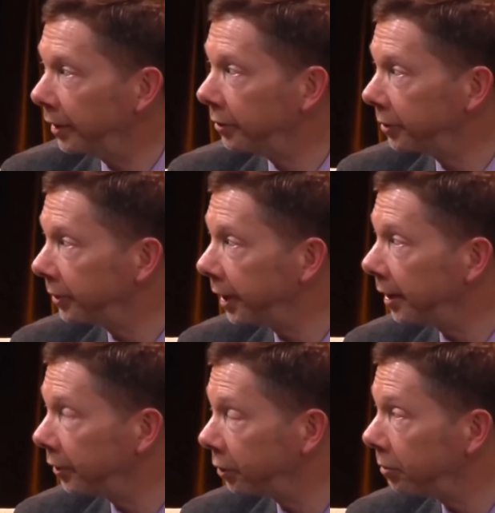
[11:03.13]
to
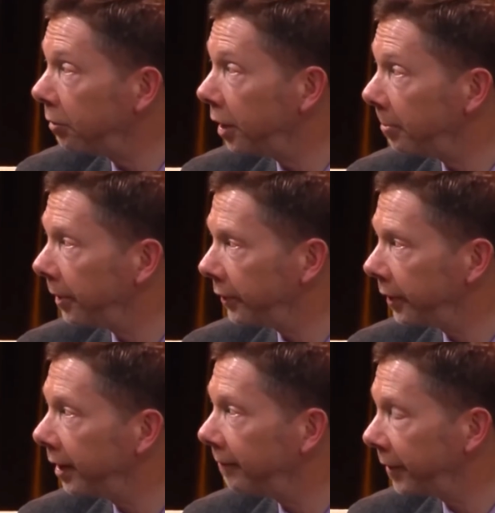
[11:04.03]
truly
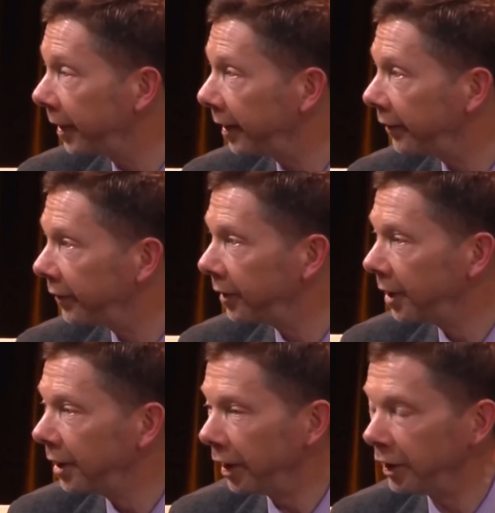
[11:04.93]
perceive things,
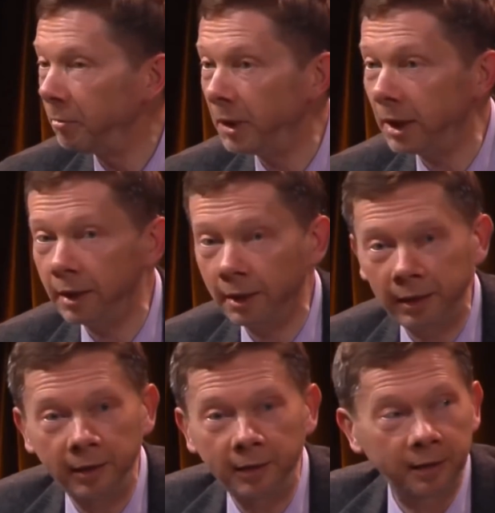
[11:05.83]
and
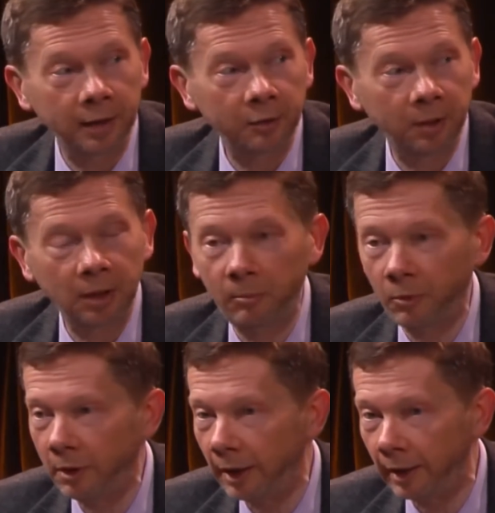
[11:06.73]
immediately things become more
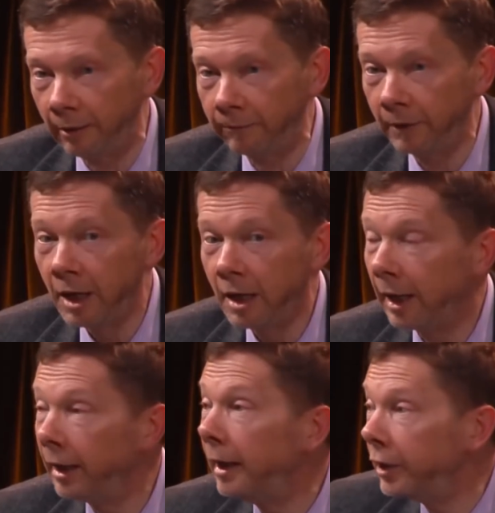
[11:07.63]
alive
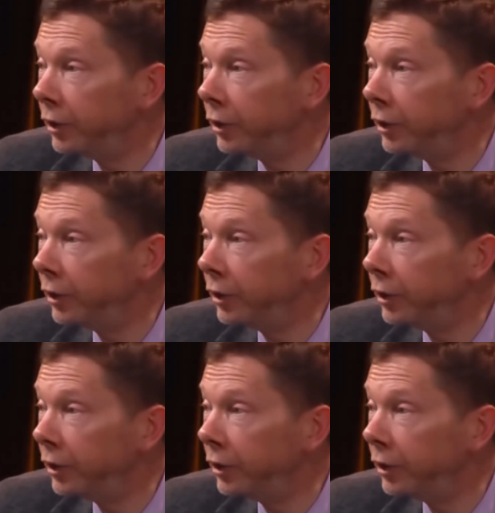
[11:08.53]
and less